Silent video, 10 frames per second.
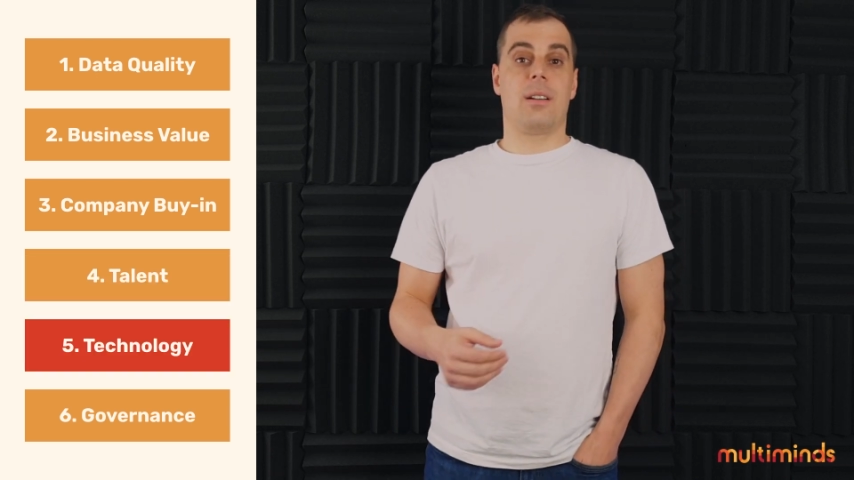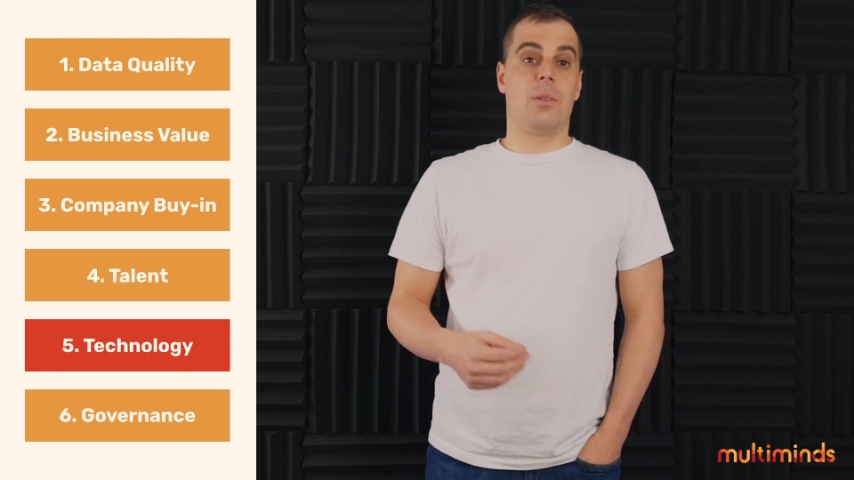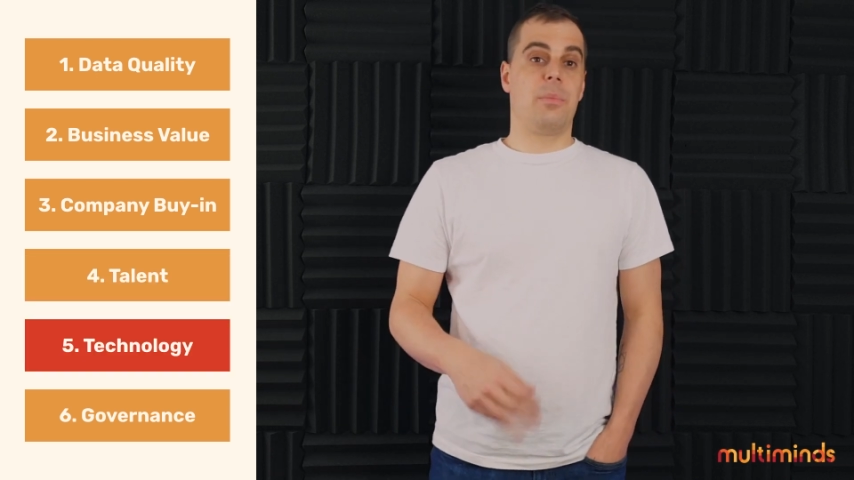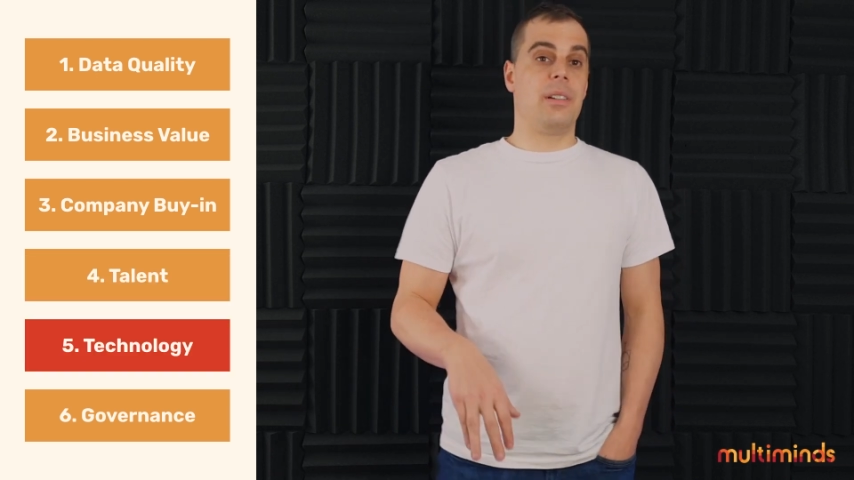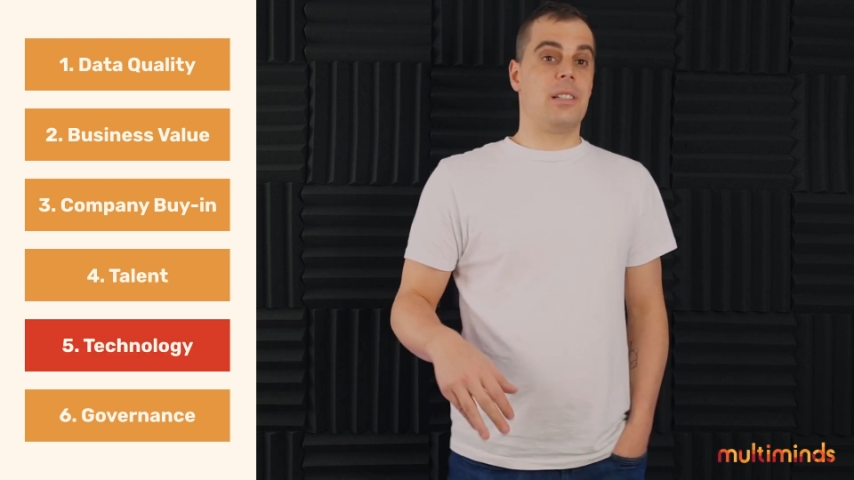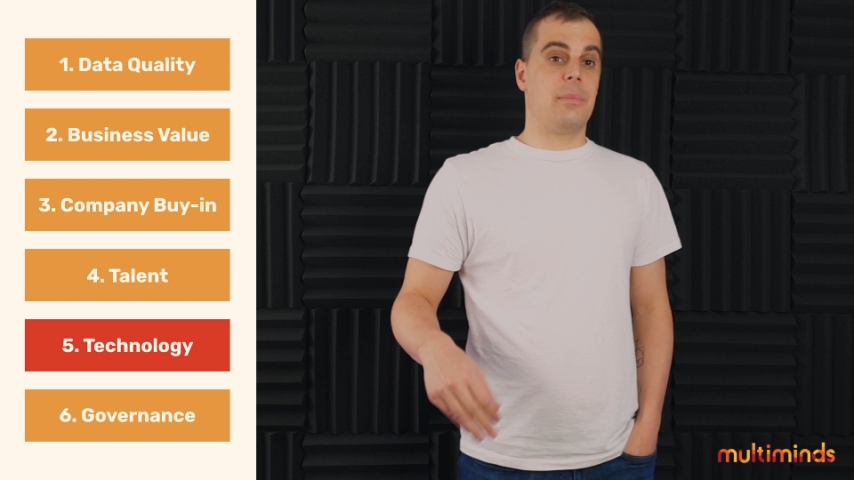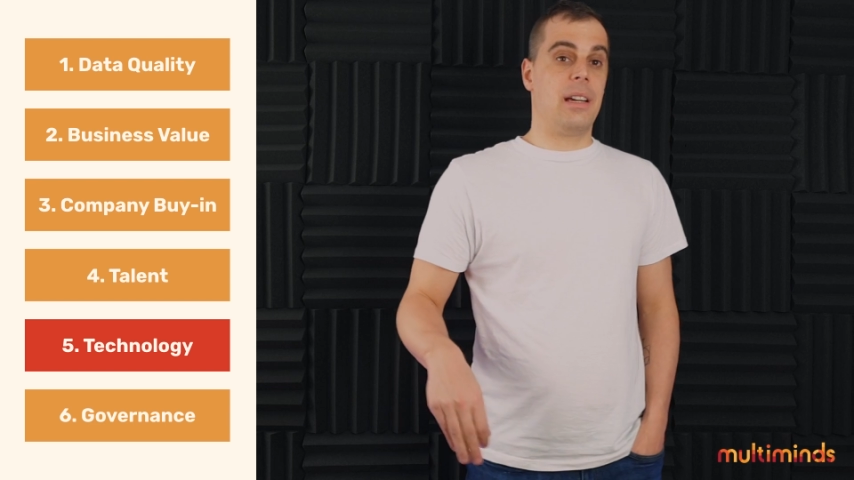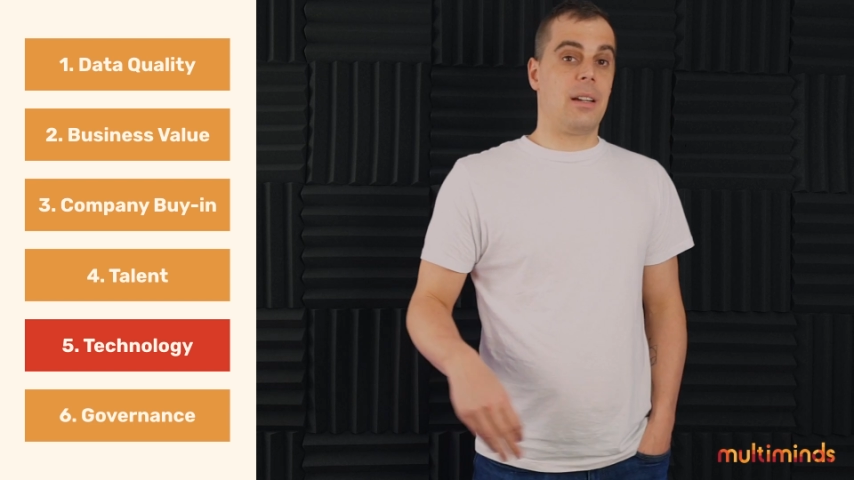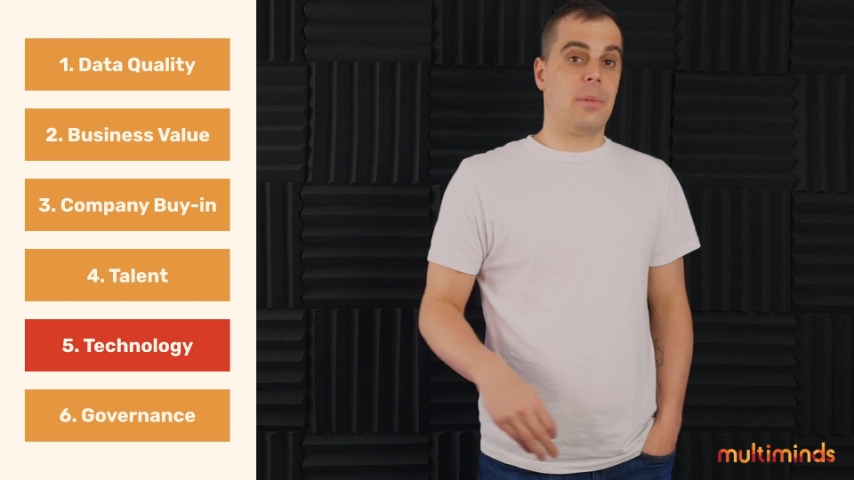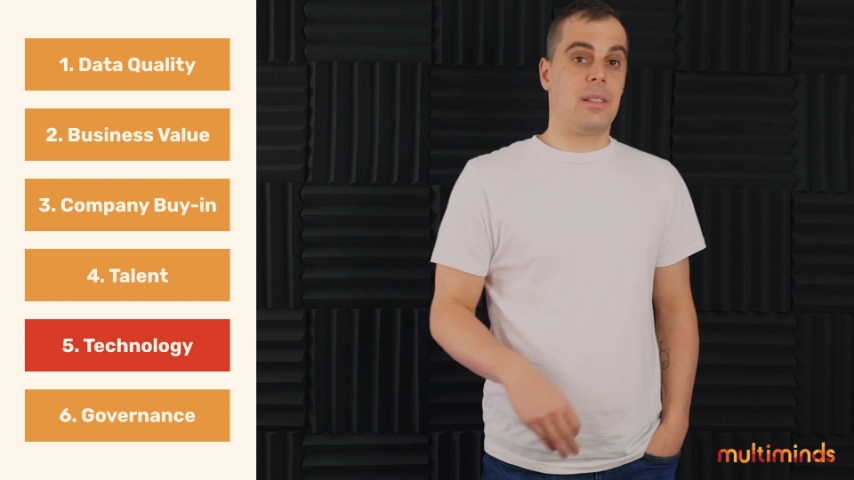companies
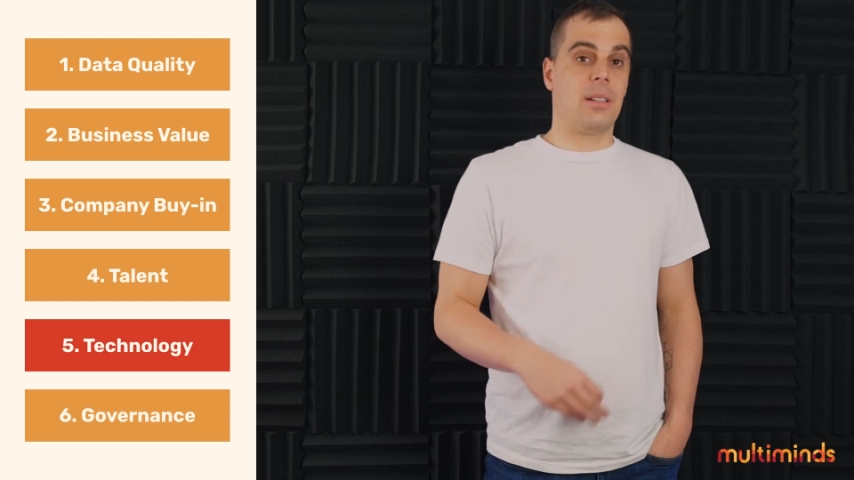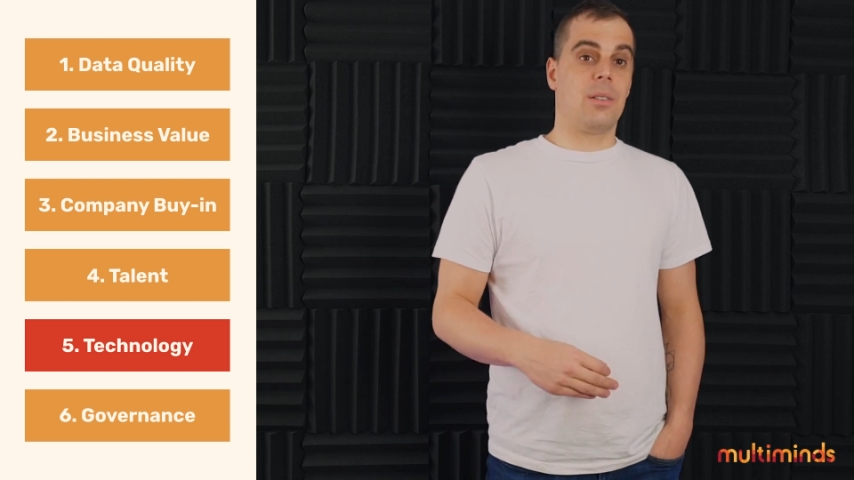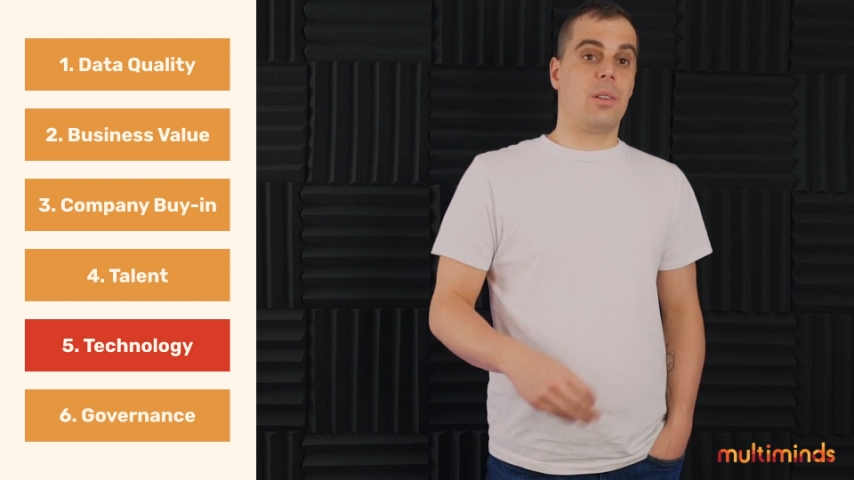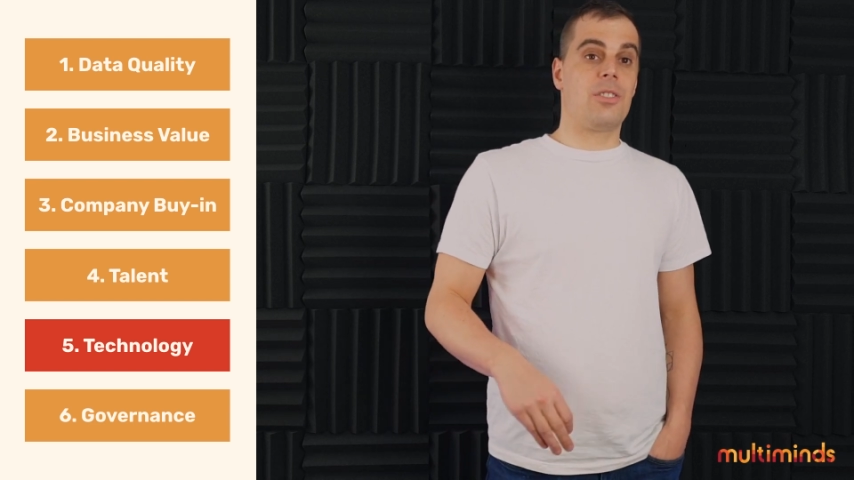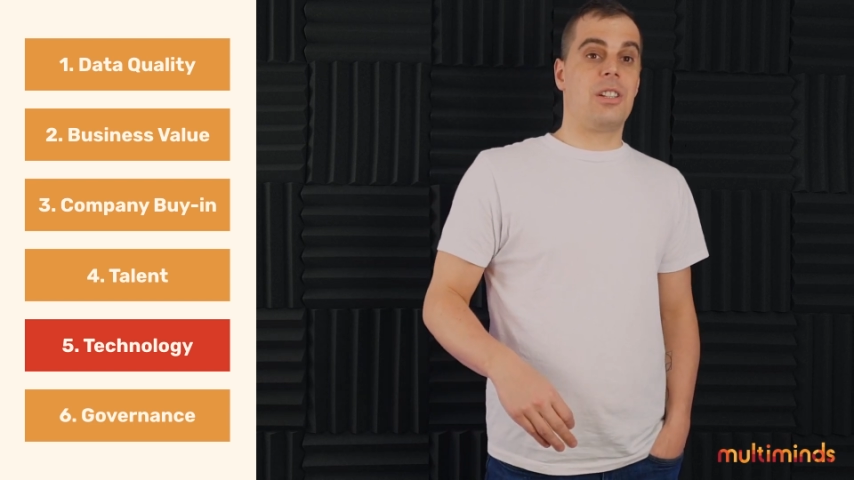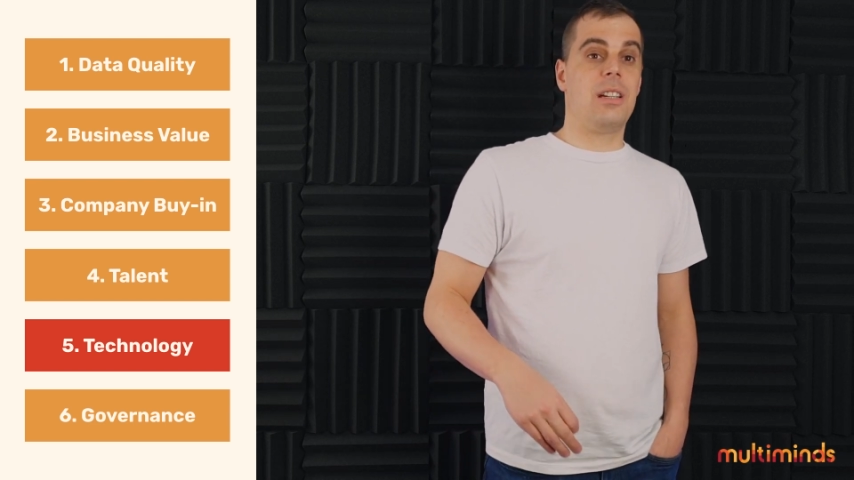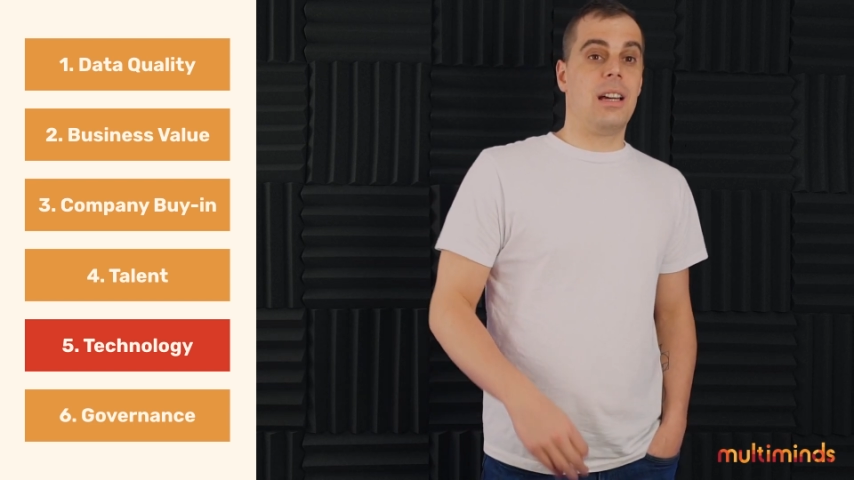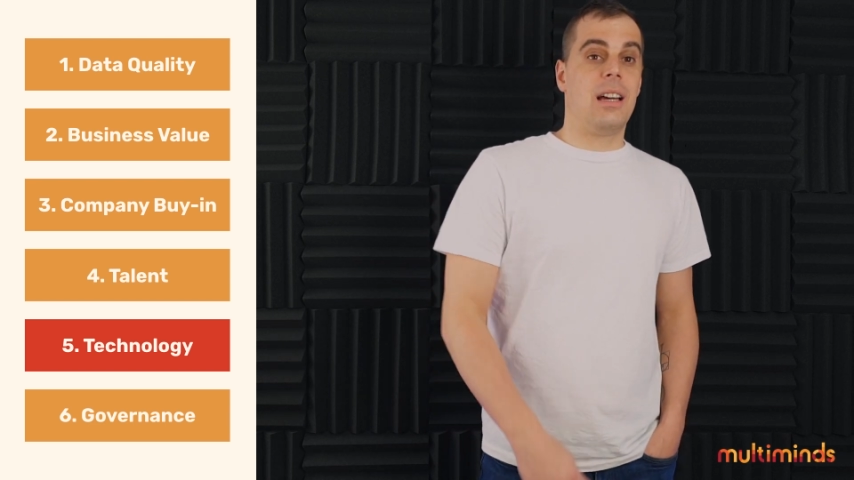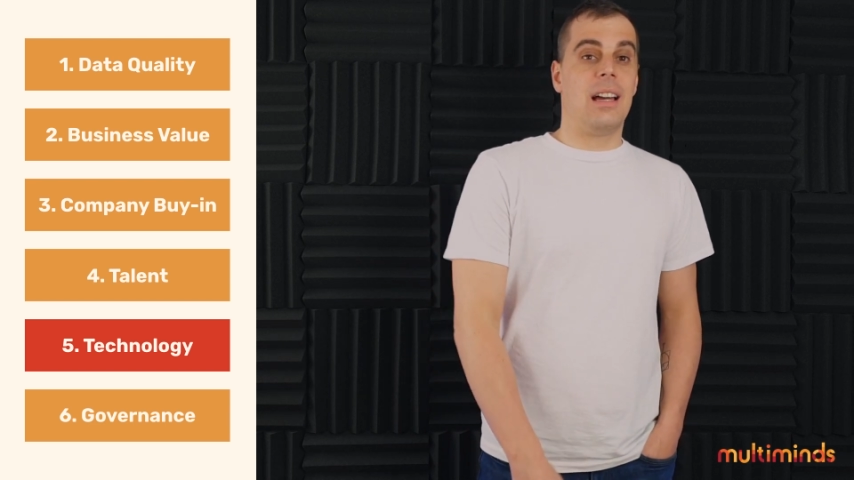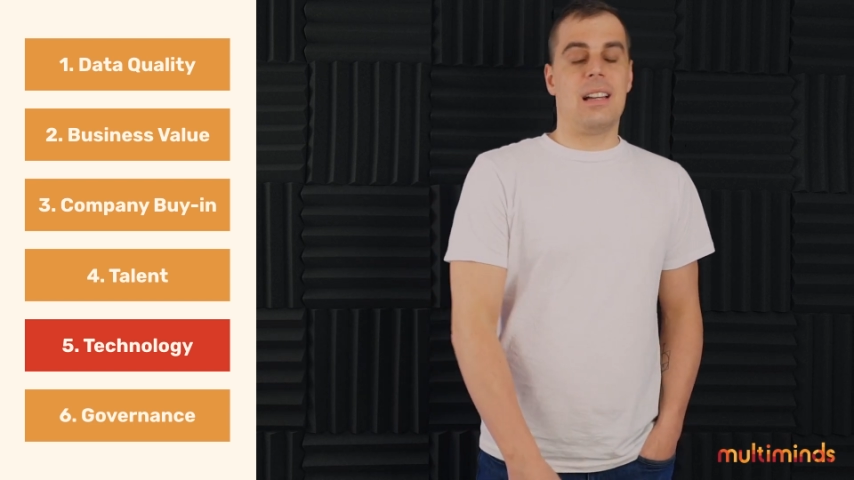make with technology